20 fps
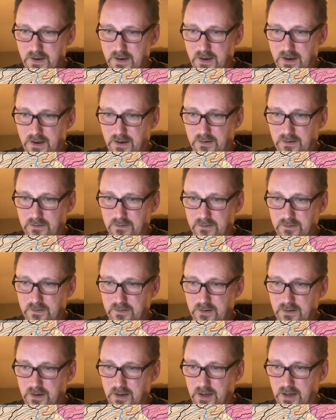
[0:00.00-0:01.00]
and
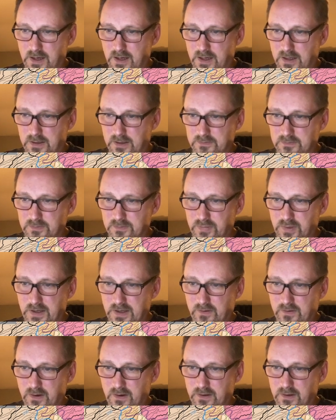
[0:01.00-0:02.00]

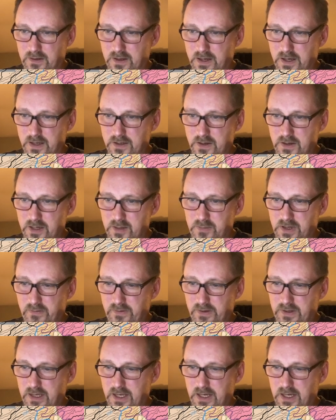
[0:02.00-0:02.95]
placed on the line, not above it.